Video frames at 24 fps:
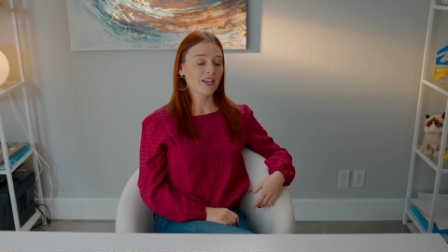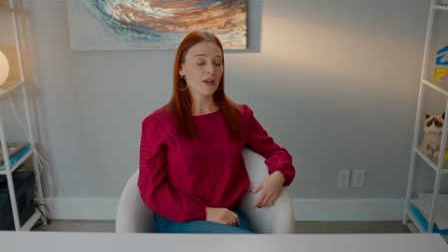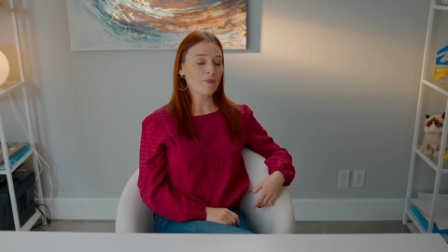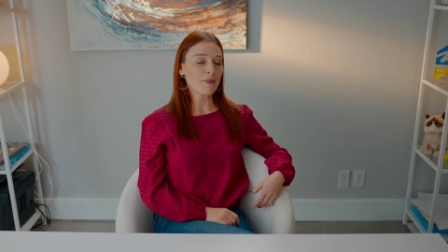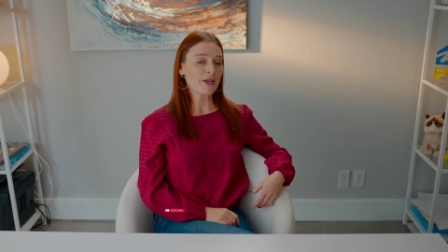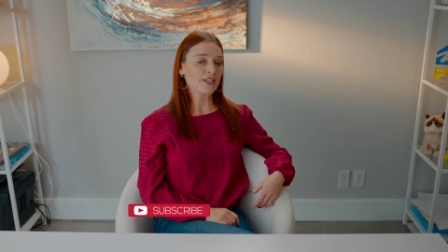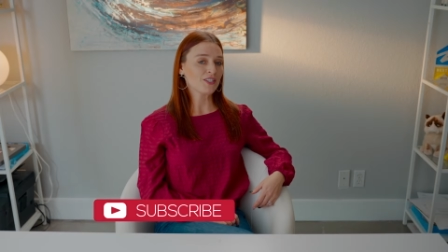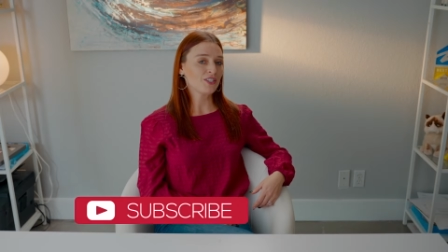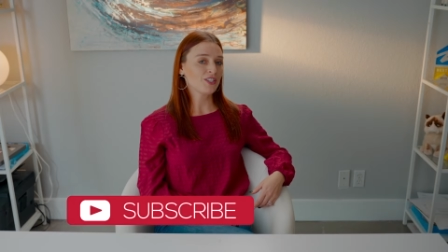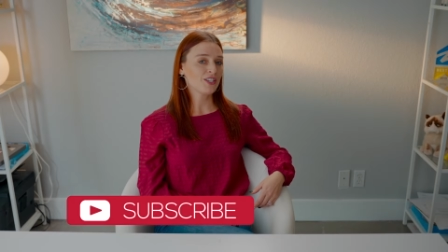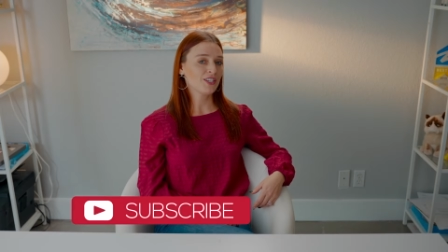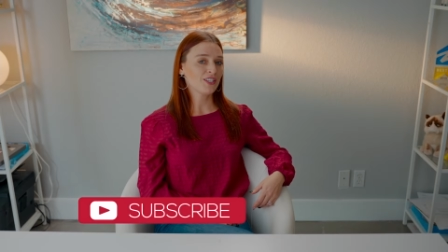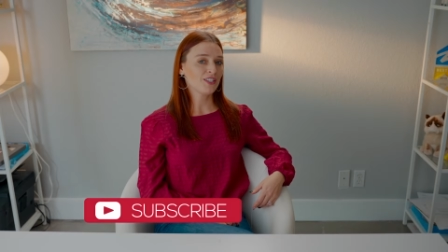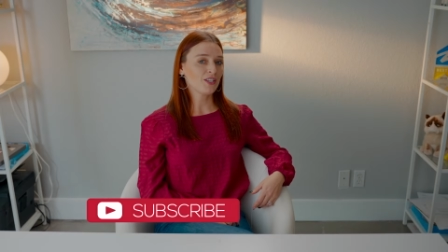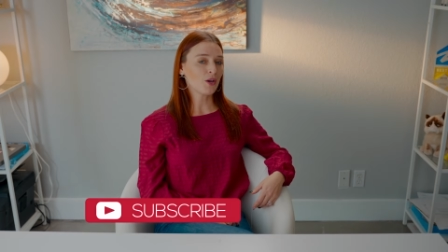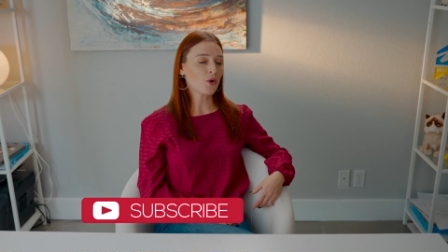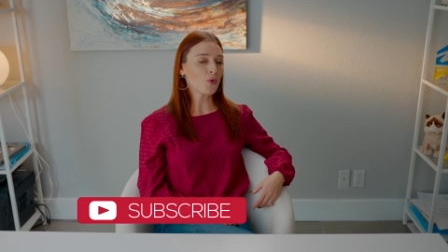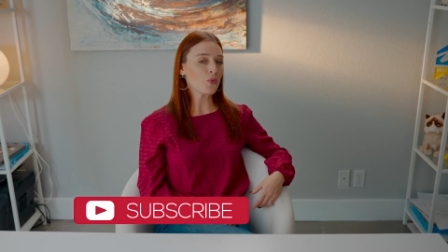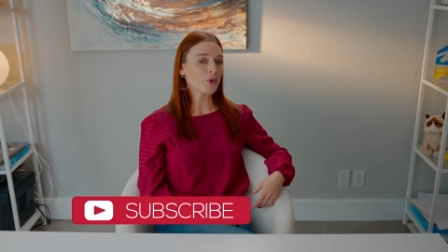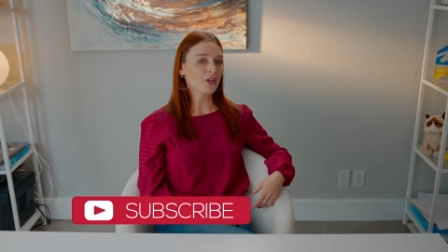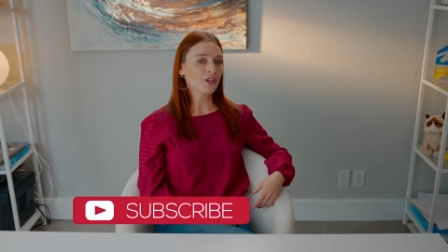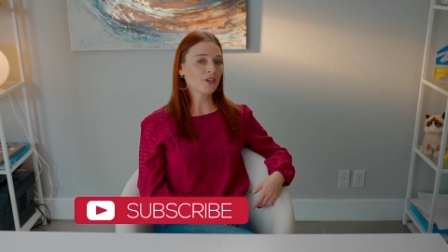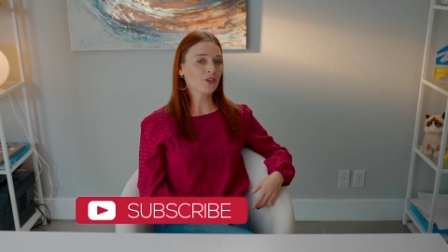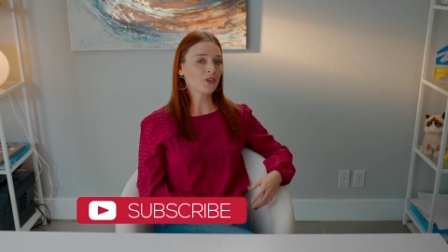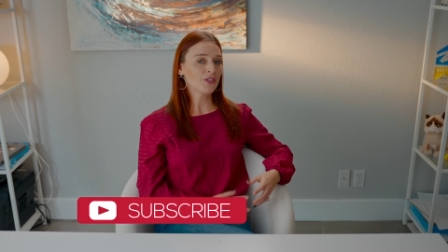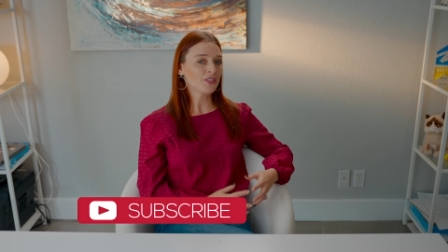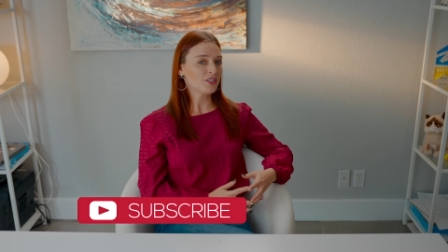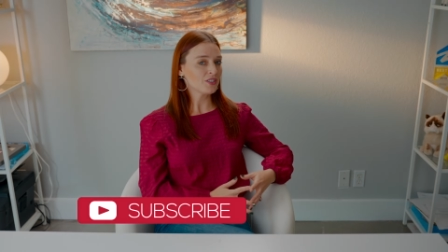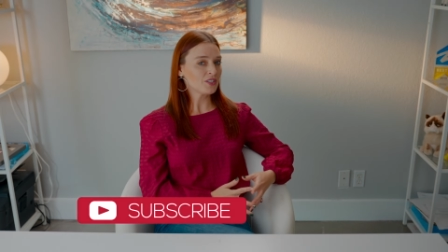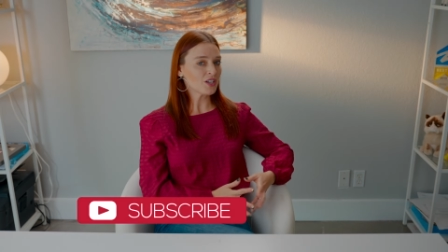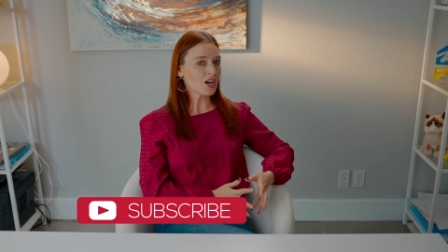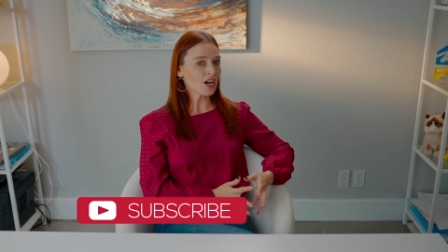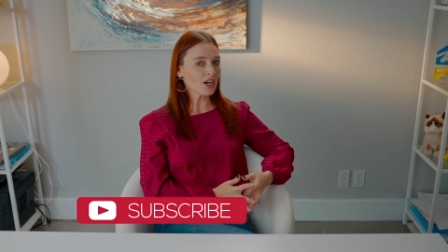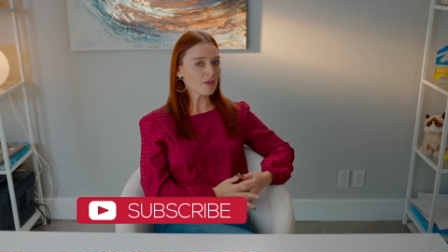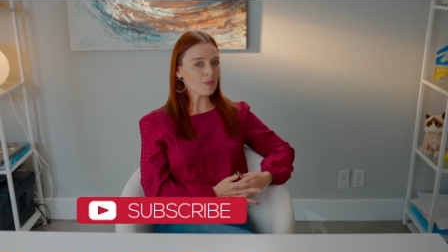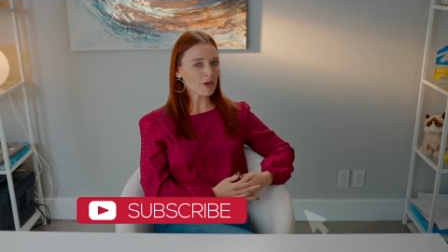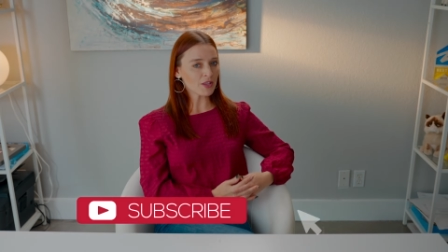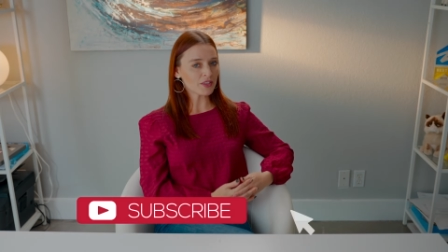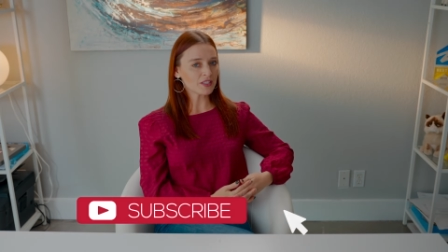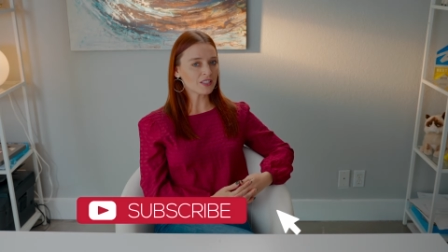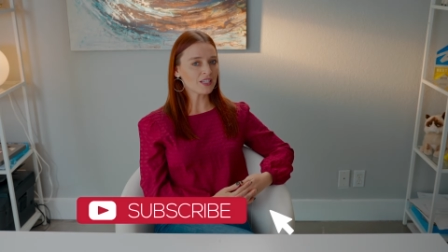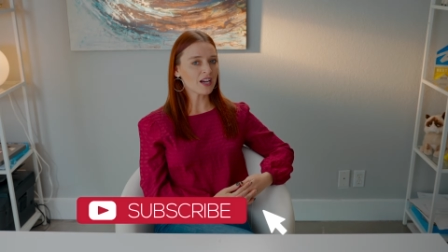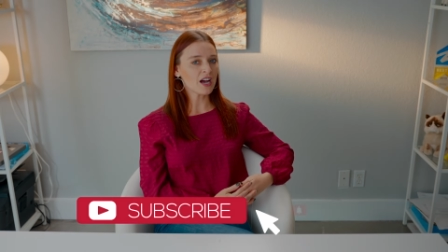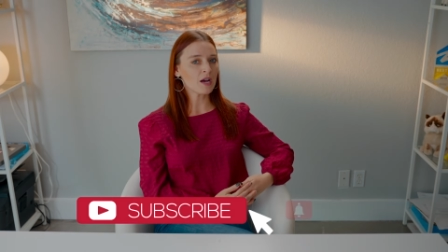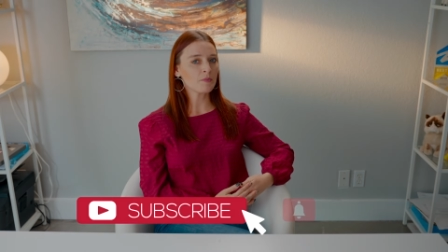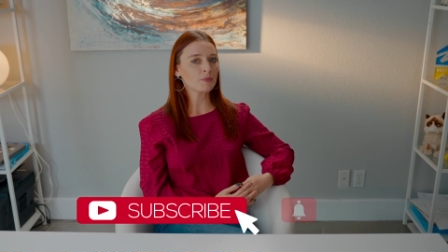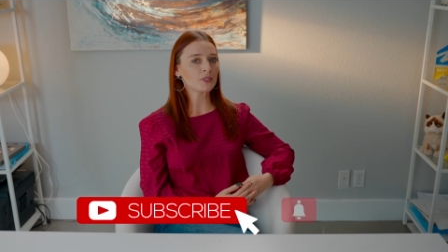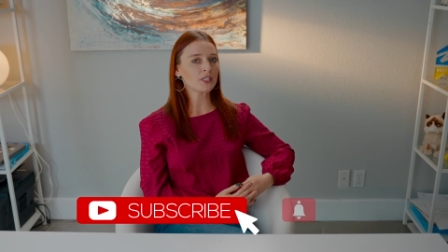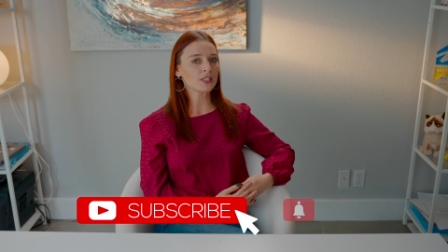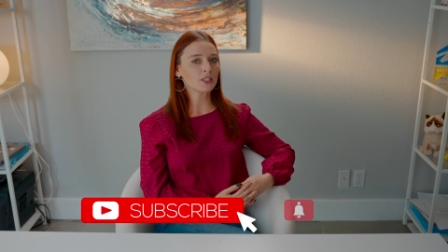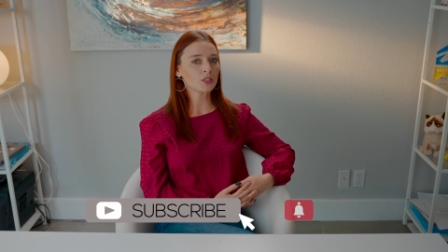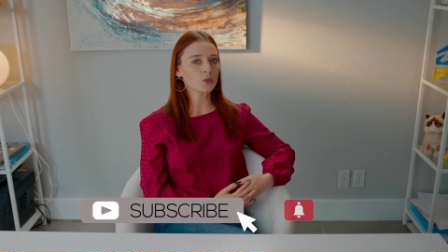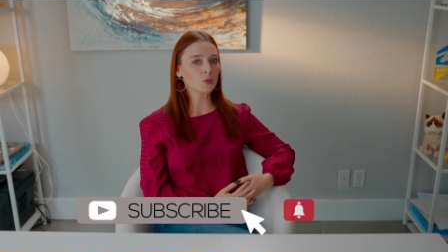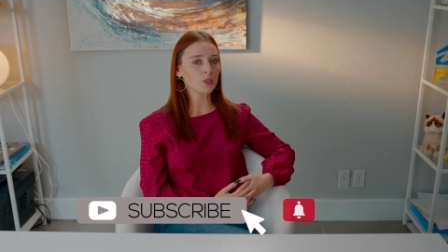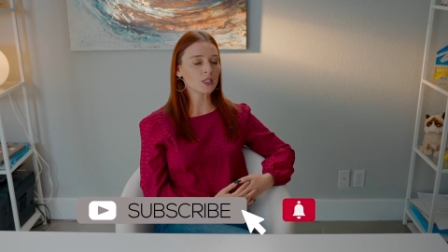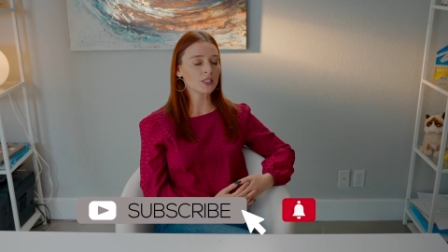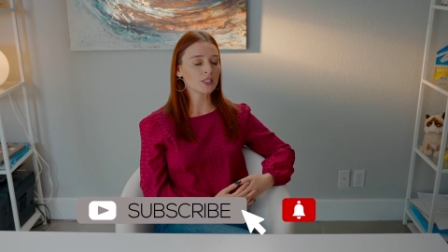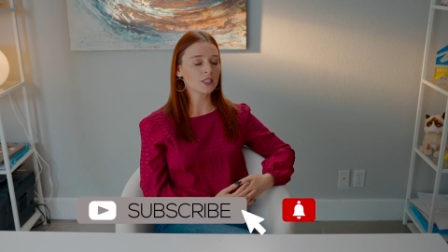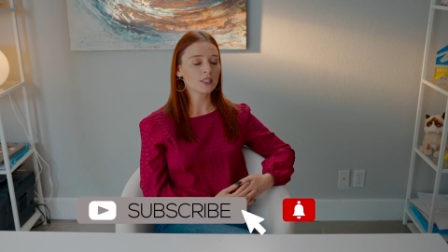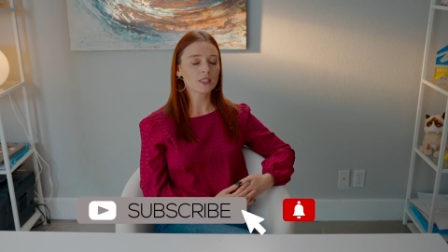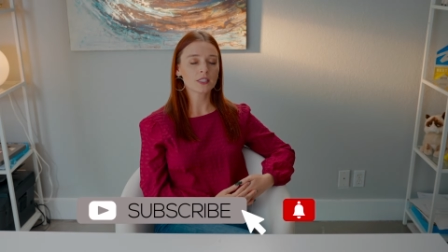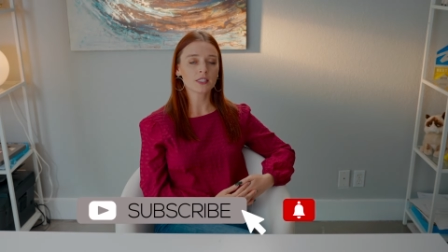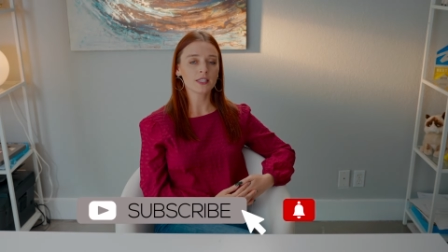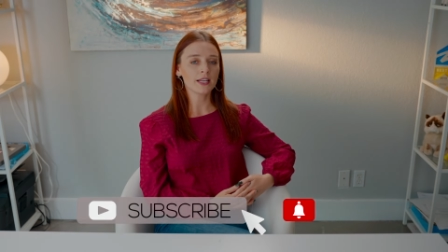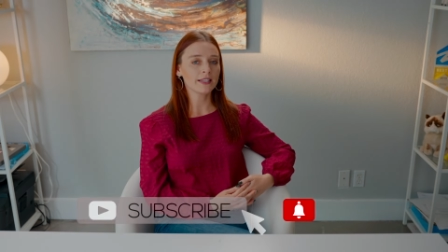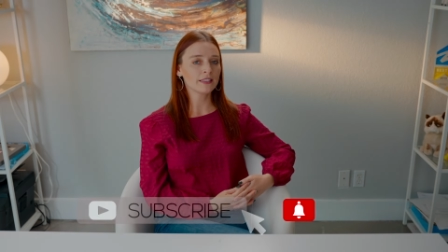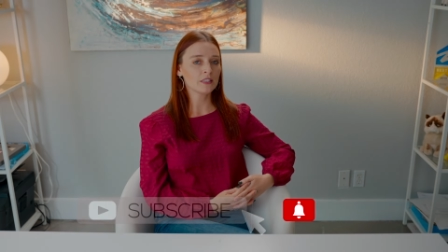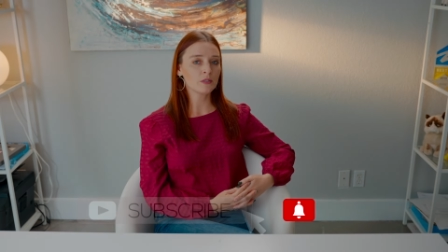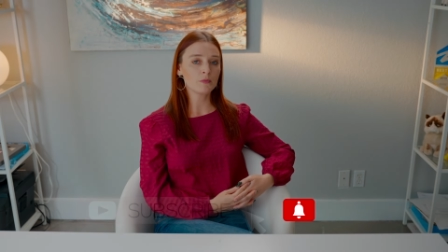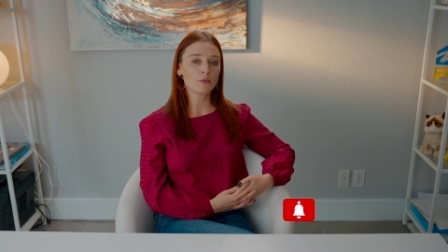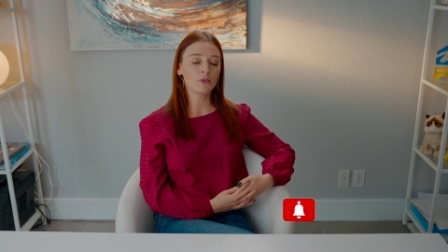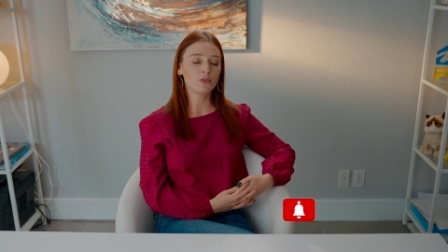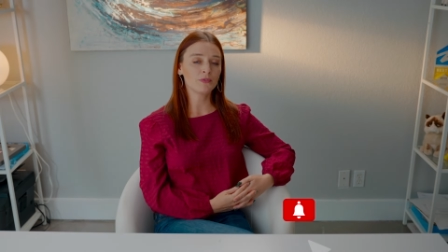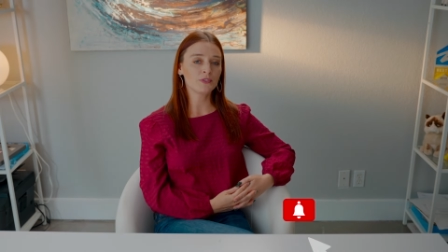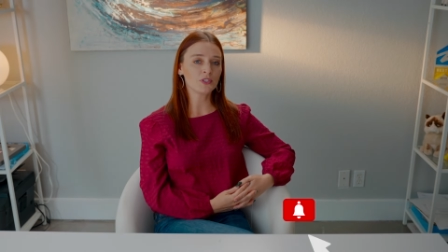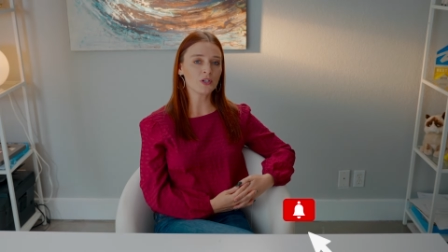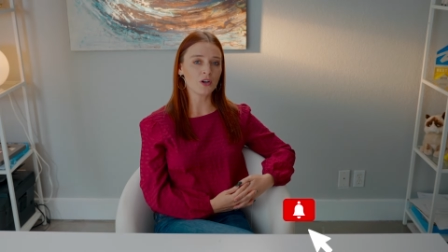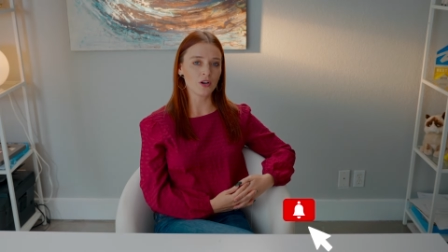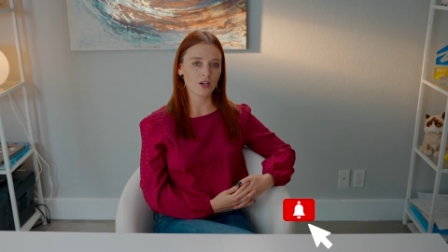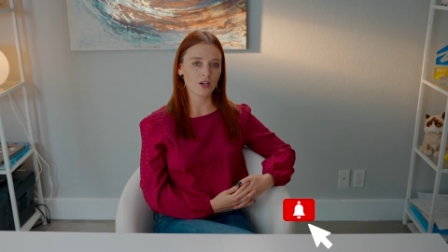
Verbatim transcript: mentioned, we are going to talk about the top six reasons not to move to